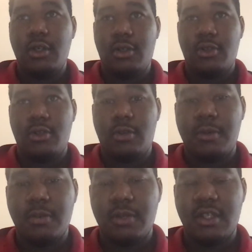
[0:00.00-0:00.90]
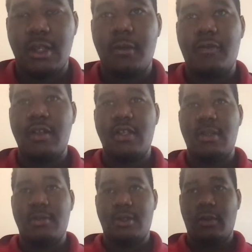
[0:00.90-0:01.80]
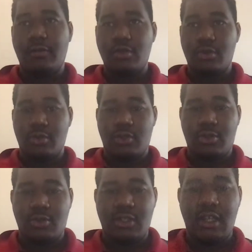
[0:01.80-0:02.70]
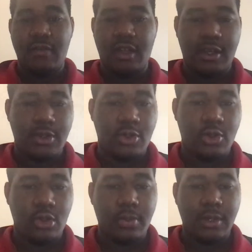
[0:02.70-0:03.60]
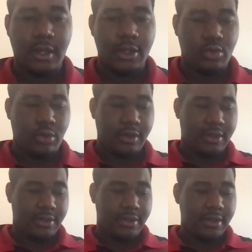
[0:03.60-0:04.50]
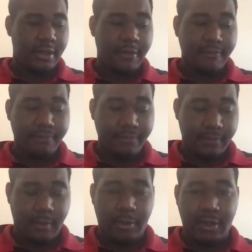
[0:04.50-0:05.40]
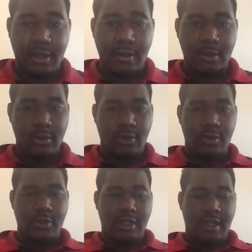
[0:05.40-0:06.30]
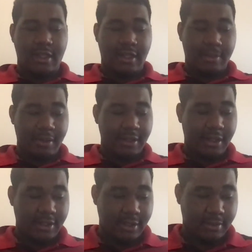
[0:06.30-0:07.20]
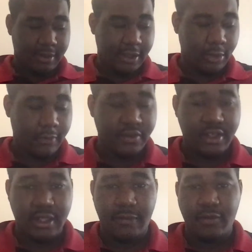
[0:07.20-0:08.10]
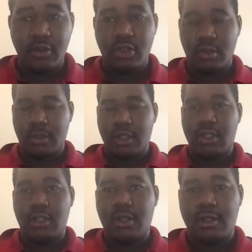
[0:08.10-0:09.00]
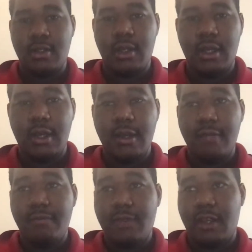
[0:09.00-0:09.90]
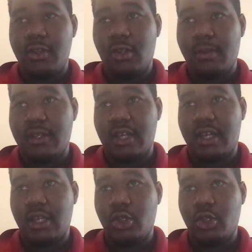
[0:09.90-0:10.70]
but so he pretty much sacrifices himself to stop the Ice Warriors. But I'll get into that a little bit later. But then obviously Fuchsium actually does end up attacking